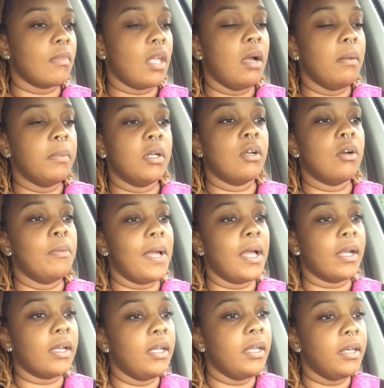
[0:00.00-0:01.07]
I'm gonna go
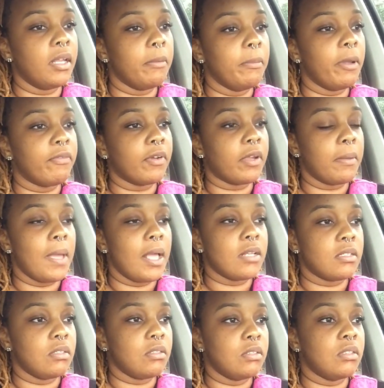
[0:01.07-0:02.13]
back and get my
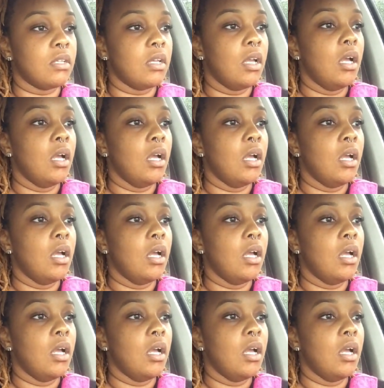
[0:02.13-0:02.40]
freaking master's.